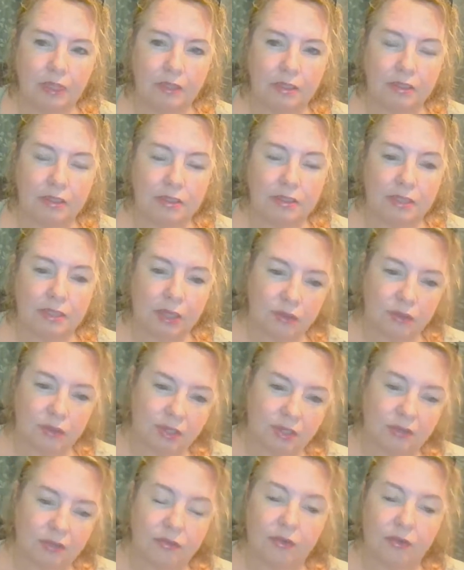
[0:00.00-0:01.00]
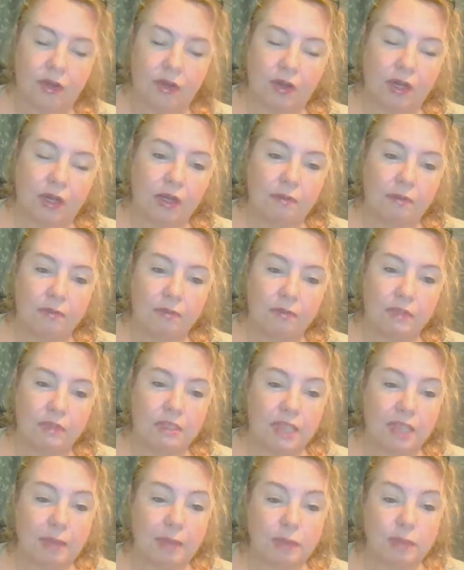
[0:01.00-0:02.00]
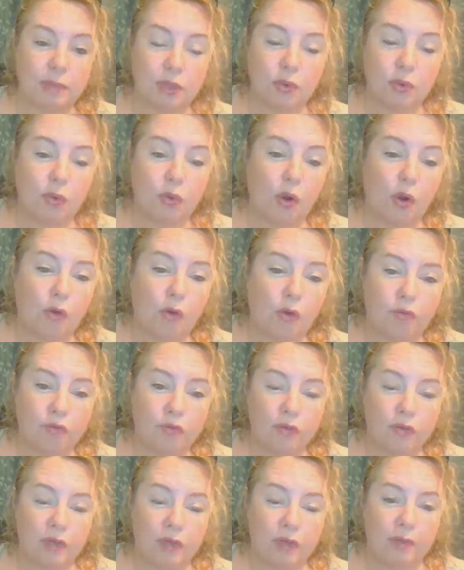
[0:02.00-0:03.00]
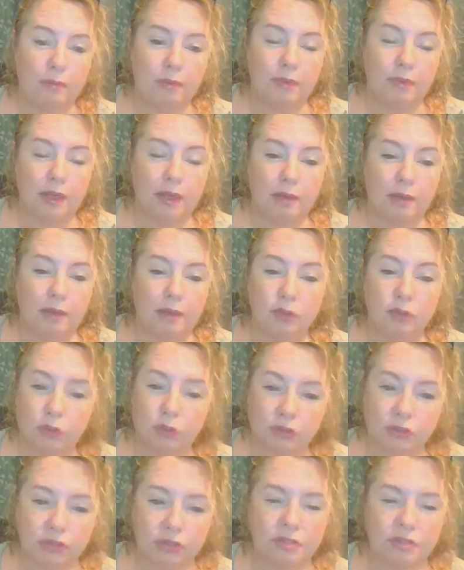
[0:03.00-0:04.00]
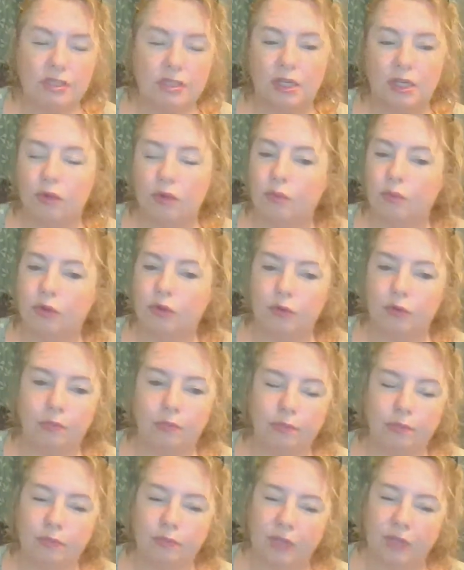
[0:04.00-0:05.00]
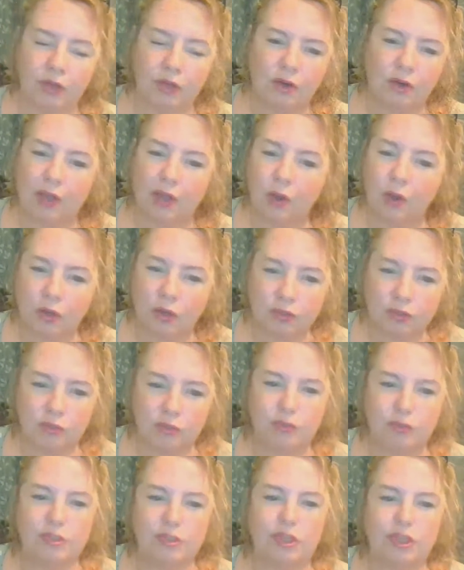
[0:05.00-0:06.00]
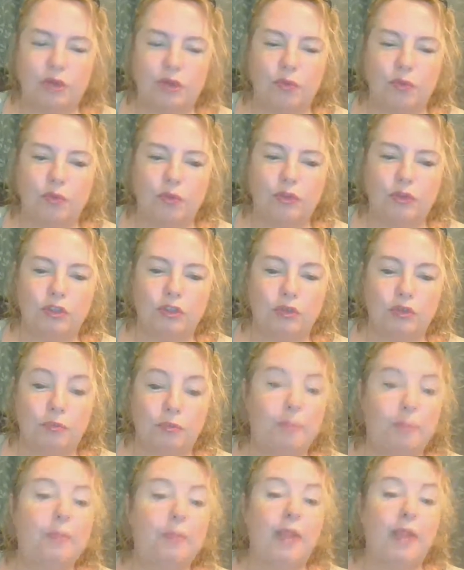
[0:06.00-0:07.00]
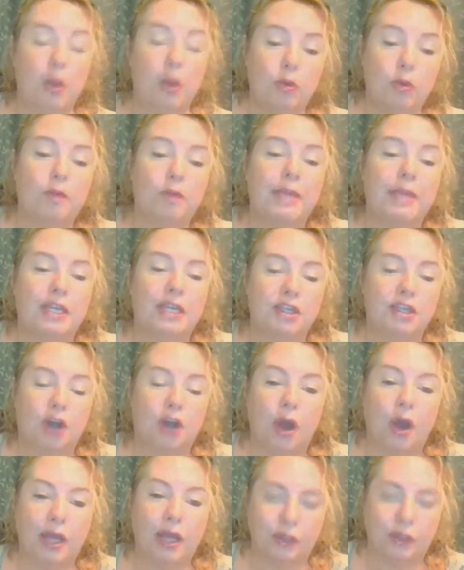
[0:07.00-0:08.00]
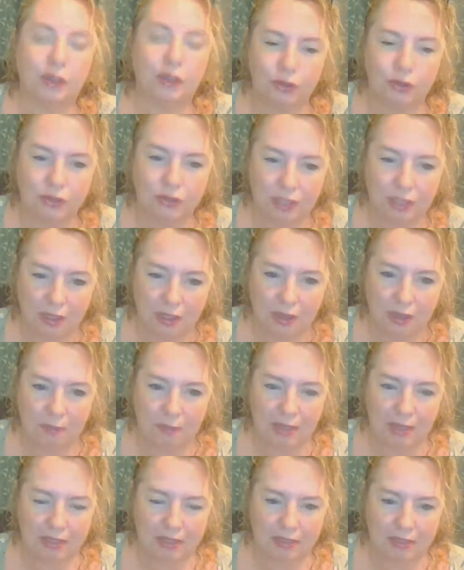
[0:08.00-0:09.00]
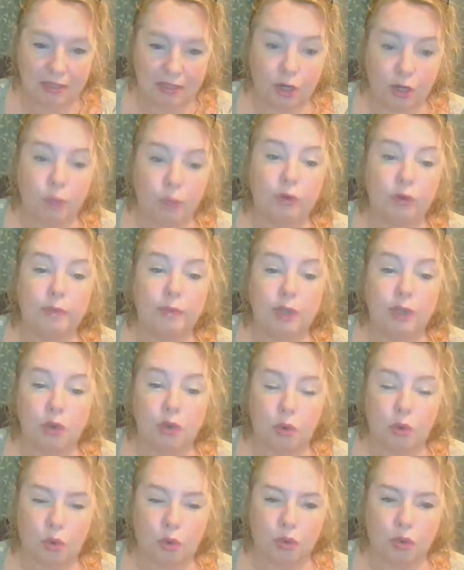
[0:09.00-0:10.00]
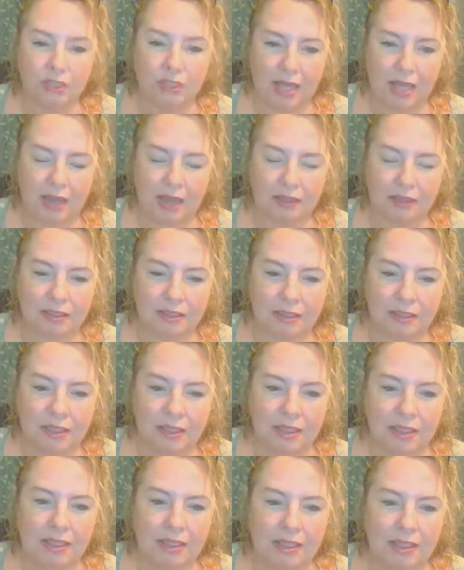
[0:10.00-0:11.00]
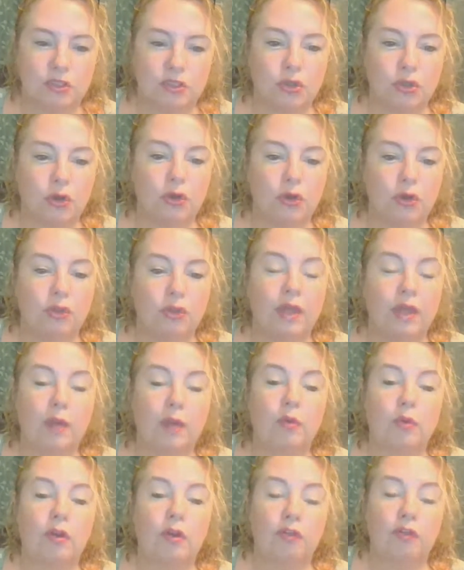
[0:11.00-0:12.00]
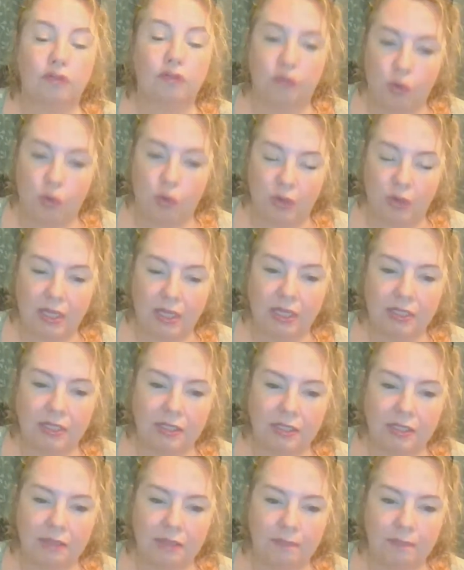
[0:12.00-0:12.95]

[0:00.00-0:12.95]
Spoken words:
secretive, skeptical of doctors. They don't like hospitals. They don't want to be diagnosed. Basically, they don't want to be caught out. So they will avoid